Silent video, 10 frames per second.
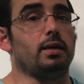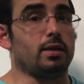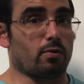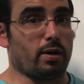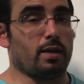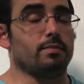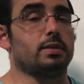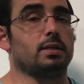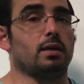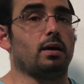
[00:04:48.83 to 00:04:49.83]
in
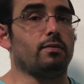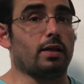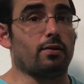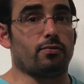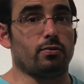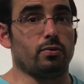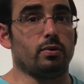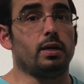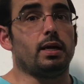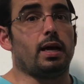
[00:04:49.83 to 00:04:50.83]
grams of that
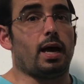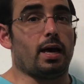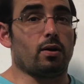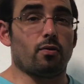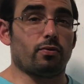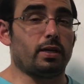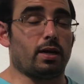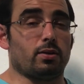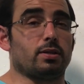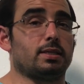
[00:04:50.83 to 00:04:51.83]
food. And hopefully
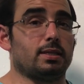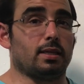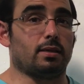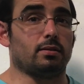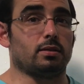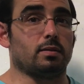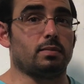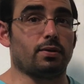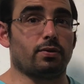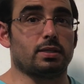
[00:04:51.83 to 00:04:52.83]
now you can see that there's a
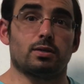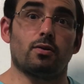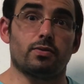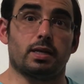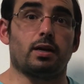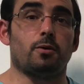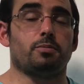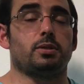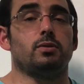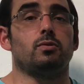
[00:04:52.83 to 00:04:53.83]
difference, and hopefully that
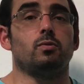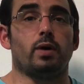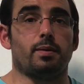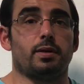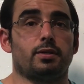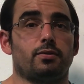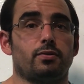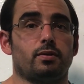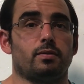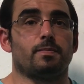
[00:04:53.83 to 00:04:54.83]
helps you weigh and measure your
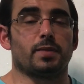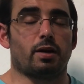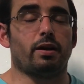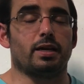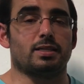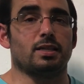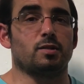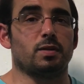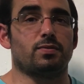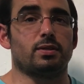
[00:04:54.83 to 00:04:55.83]
food. All right, guys,
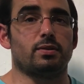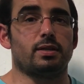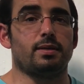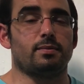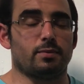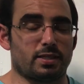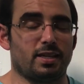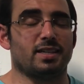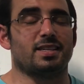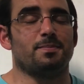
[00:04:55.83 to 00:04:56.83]
thanks so much for tuning in. We'll see
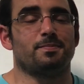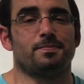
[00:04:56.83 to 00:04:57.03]
you next time.